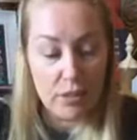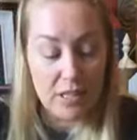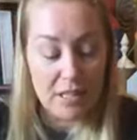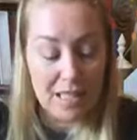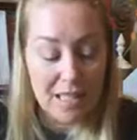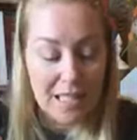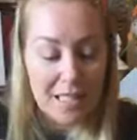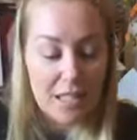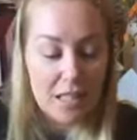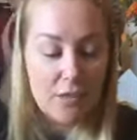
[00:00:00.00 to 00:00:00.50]

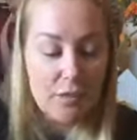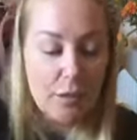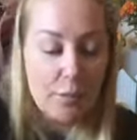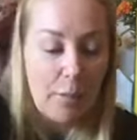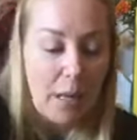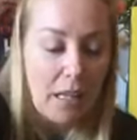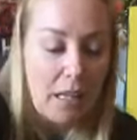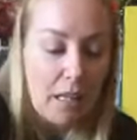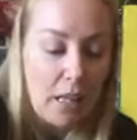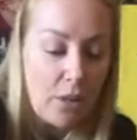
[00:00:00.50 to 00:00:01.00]
6 different
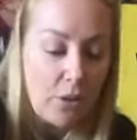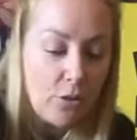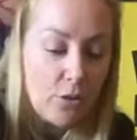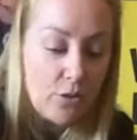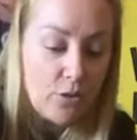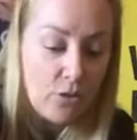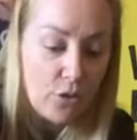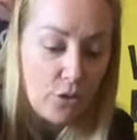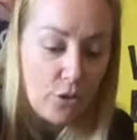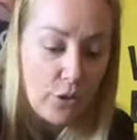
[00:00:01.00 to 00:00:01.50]
paint
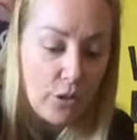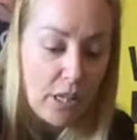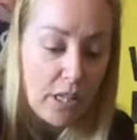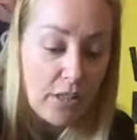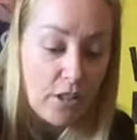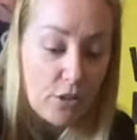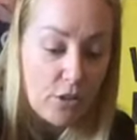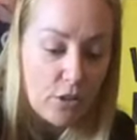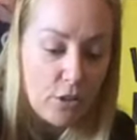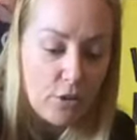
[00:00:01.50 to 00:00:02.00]
colors to
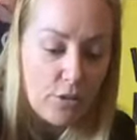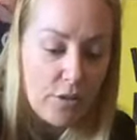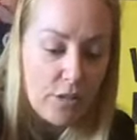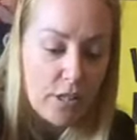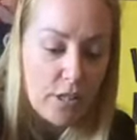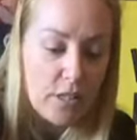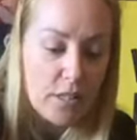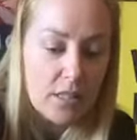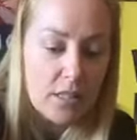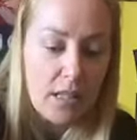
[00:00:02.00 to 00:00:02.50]
create the
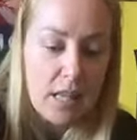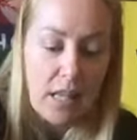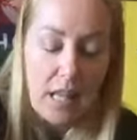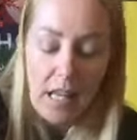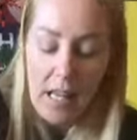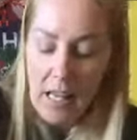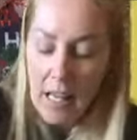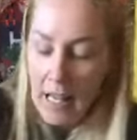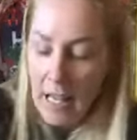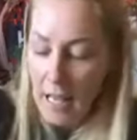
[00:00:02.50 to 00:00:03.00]
surface,
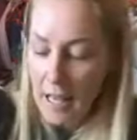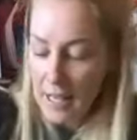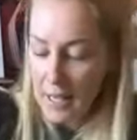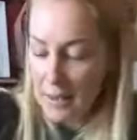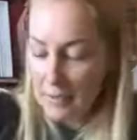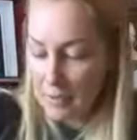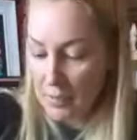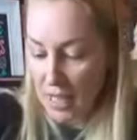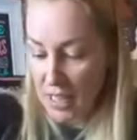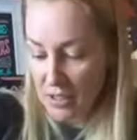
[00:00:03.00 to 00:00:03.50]

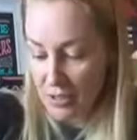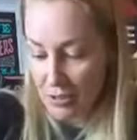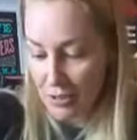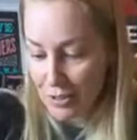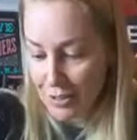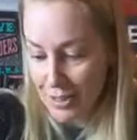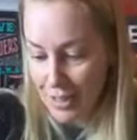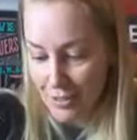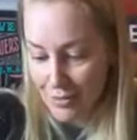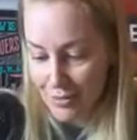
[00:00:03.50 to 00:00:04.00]
and
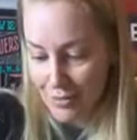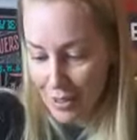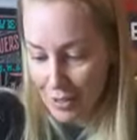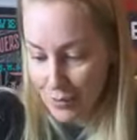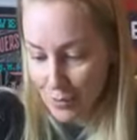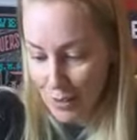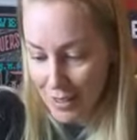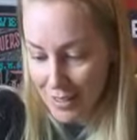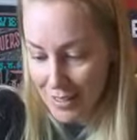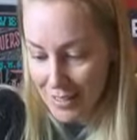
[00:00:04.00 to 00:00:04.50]
just had
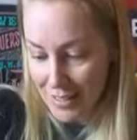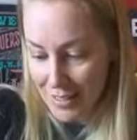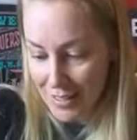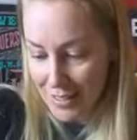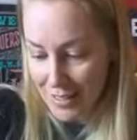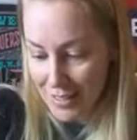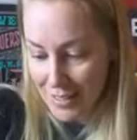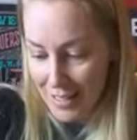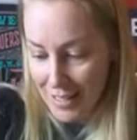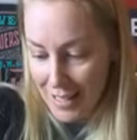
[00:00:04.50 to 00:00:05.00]
fun with it.
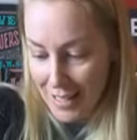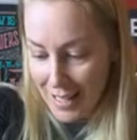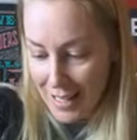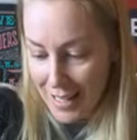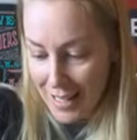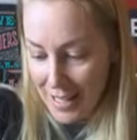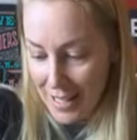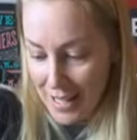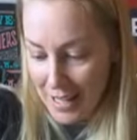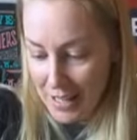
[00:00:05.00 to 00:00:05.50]

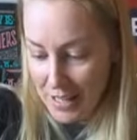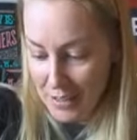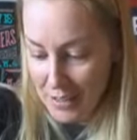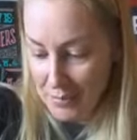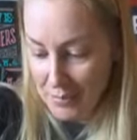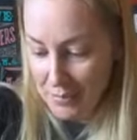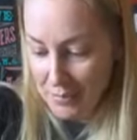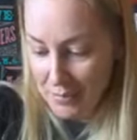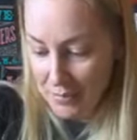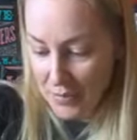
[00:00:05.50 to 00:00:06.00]

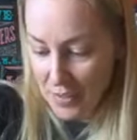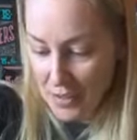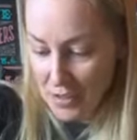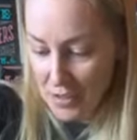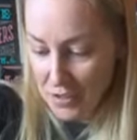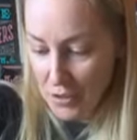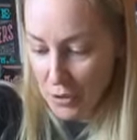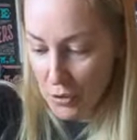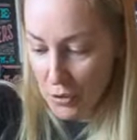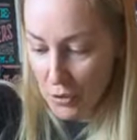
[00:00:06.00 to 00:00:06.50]

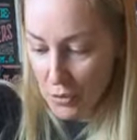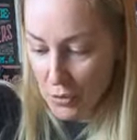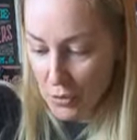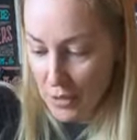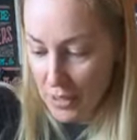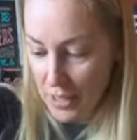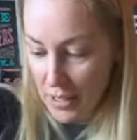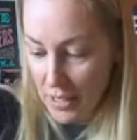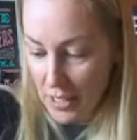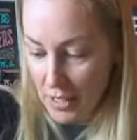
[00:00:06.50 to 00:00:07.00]

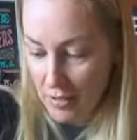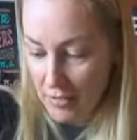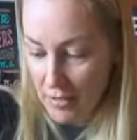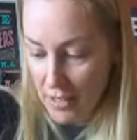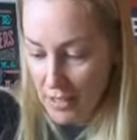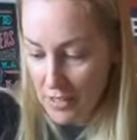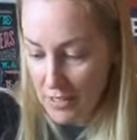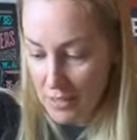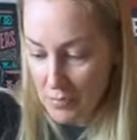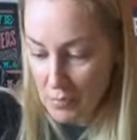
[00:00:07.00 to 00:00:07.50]
So if
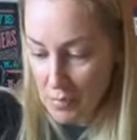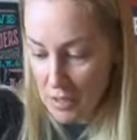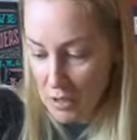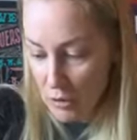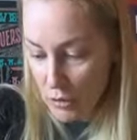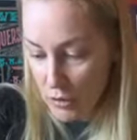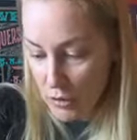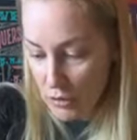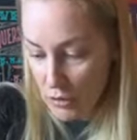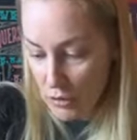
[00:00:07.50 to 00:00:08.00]
that's something
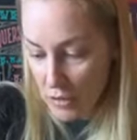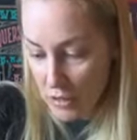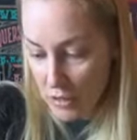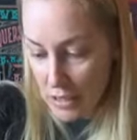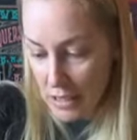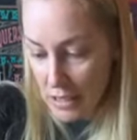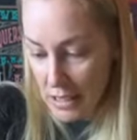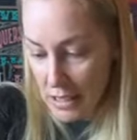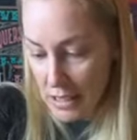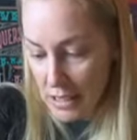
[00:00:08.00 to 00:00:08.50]
you're
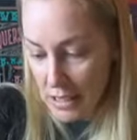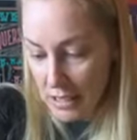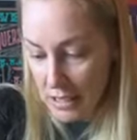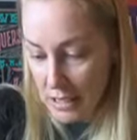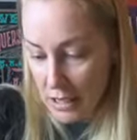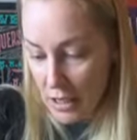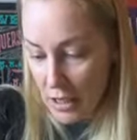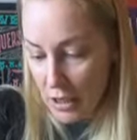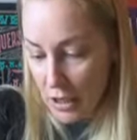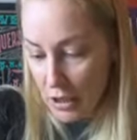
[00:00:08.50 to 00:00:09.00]
interested in,
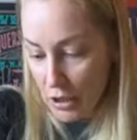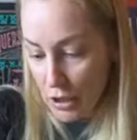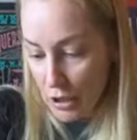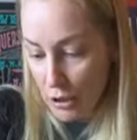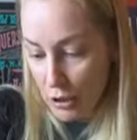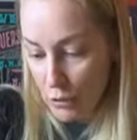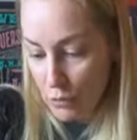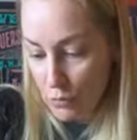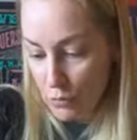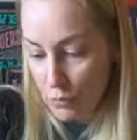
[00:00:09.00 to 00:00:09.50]

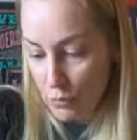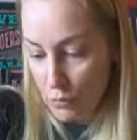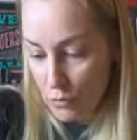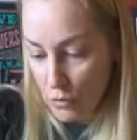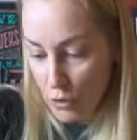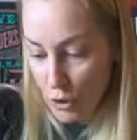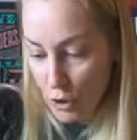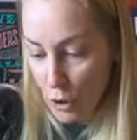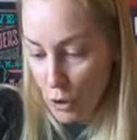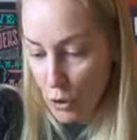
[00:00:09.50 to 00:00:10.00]
you know,
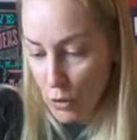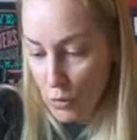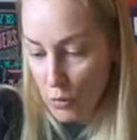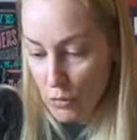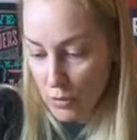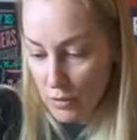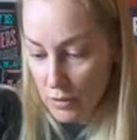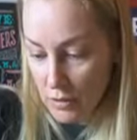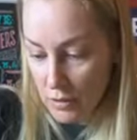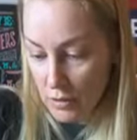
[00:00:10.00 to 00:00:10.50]
go
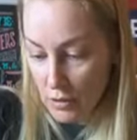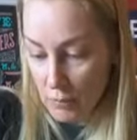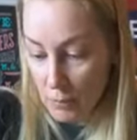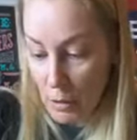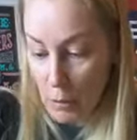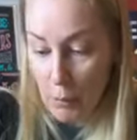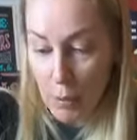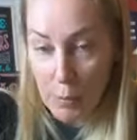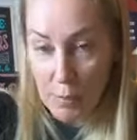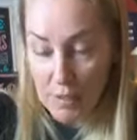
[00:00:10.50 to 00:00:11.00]
to
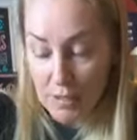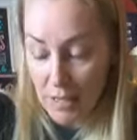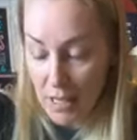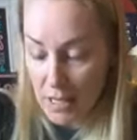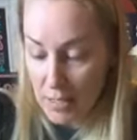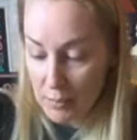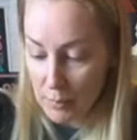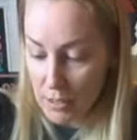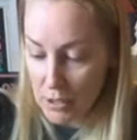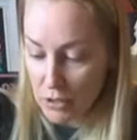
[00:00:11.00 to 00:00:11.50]
my
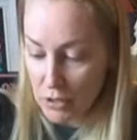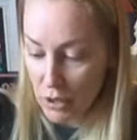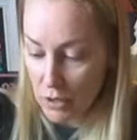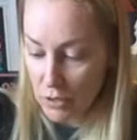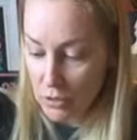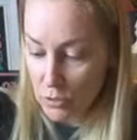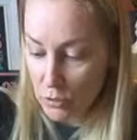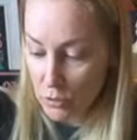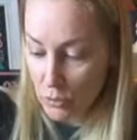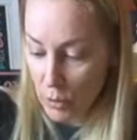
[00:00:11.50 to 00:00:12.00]
website, my Chalk
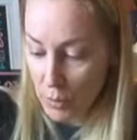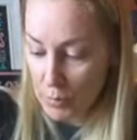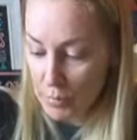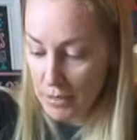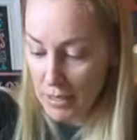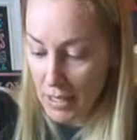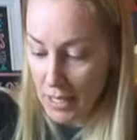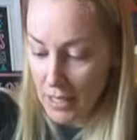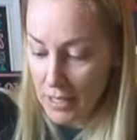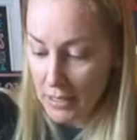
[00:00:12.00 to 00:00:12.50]
Couture
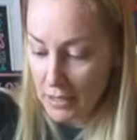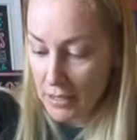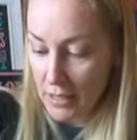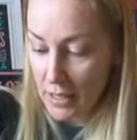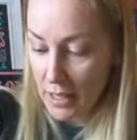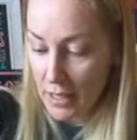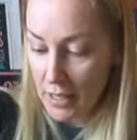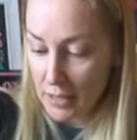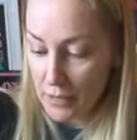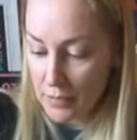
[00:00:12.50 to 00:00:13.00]
website,
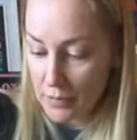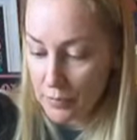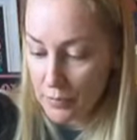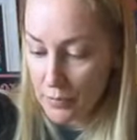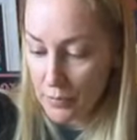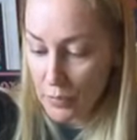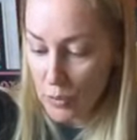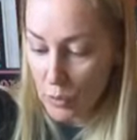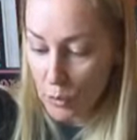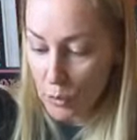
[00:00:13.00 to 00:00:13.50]

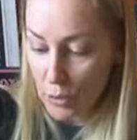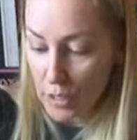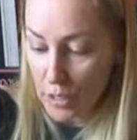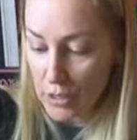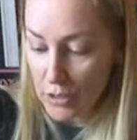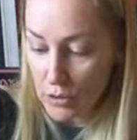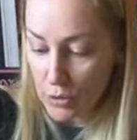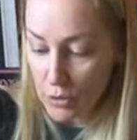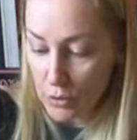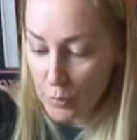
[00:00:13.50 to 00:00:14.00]

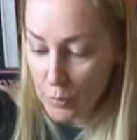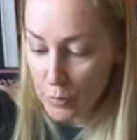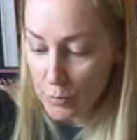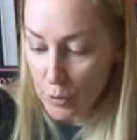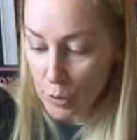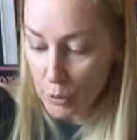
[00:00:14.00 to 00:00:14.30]
create your